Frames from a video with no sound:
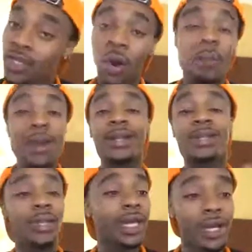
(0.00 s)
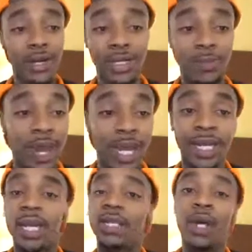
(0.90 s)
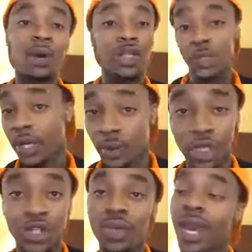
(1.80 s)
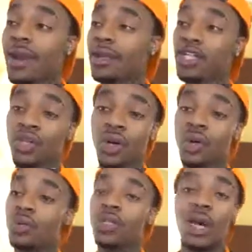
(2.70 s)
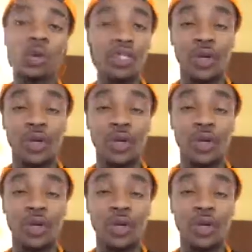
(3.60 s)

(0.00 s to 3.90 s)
Don't mix your liquors, man. Don't drink what you can't control. Don't